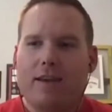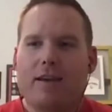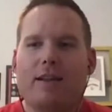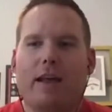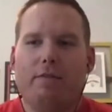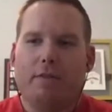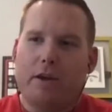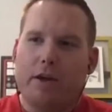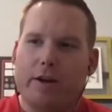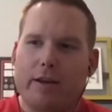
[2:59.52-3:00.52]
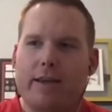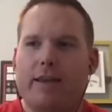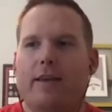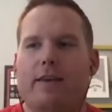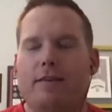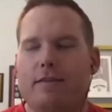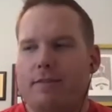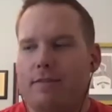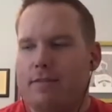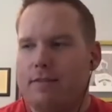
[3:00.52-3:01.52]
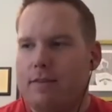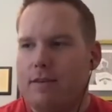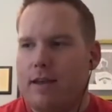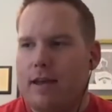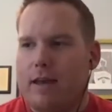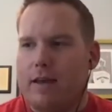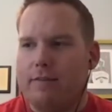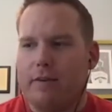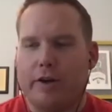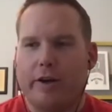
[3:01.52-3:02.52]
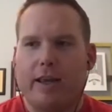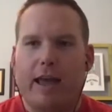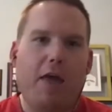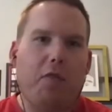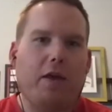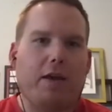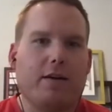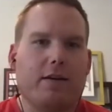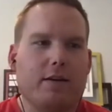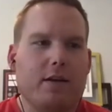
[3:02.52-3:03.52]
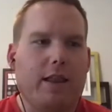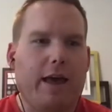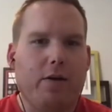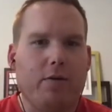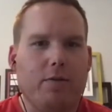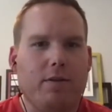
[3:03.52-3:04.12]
cloud security is security at the cloud